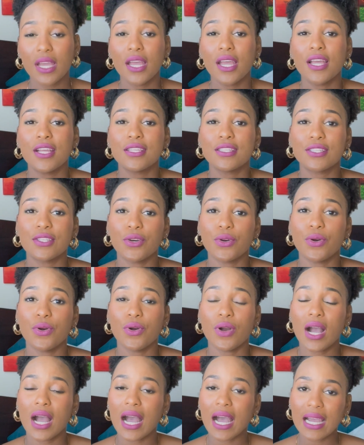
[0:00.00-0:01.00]

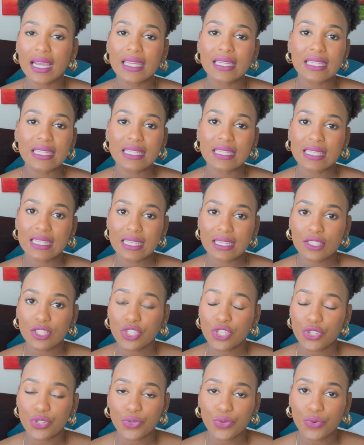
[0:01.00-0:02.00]
So I didn't need
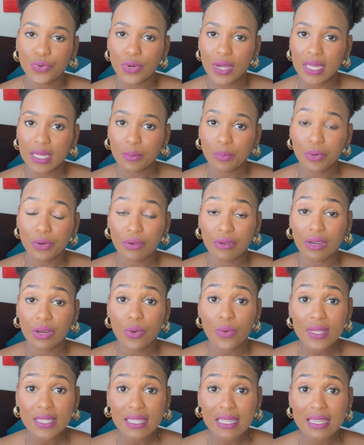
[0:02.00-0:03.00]
to do any
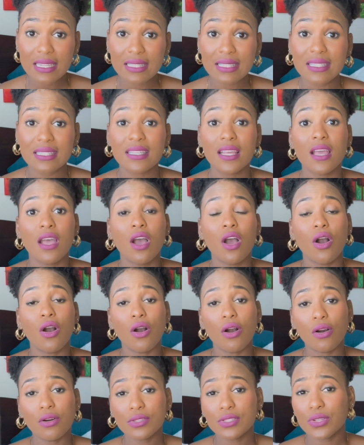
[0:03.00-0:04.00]
prerequisites.
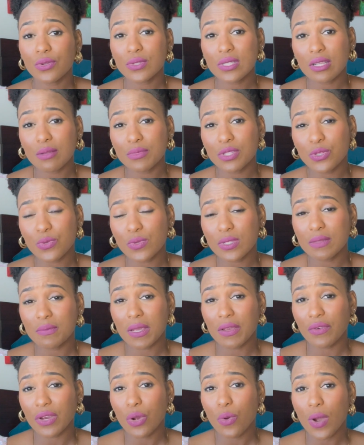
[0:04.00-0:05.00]
Also, some schools may
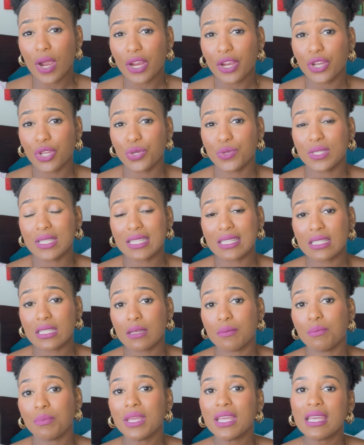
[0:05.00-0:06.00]
require you to
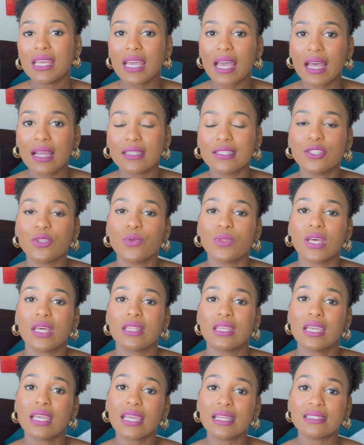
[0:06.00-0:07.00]
sit PCAT so that
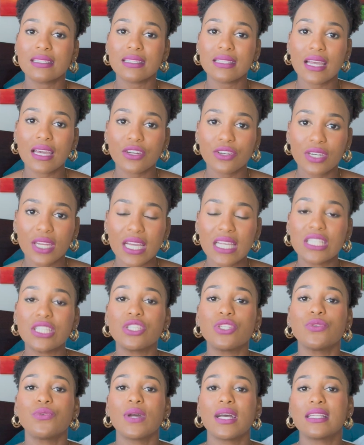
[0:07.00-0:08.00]
they can standardize
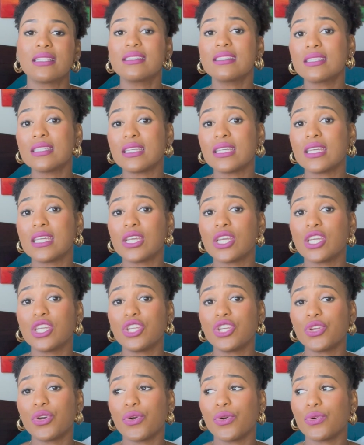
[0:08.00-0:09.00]
you and see,
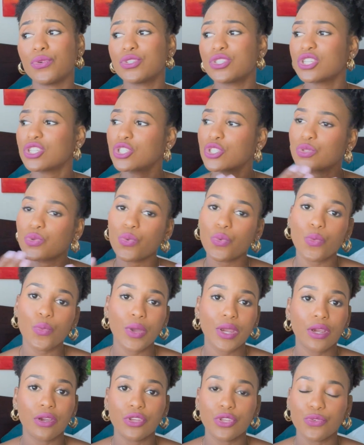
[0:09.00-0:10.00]
you know, just
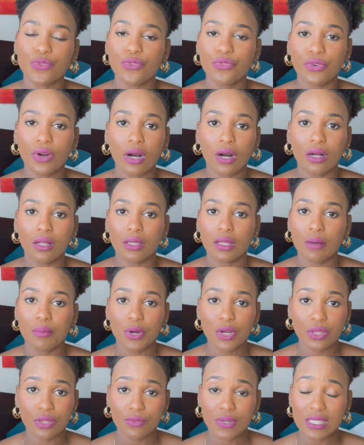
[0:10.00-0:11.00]
where you fall
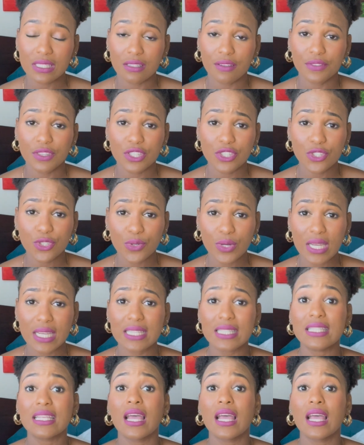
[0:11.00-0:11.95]
among the rest of the students.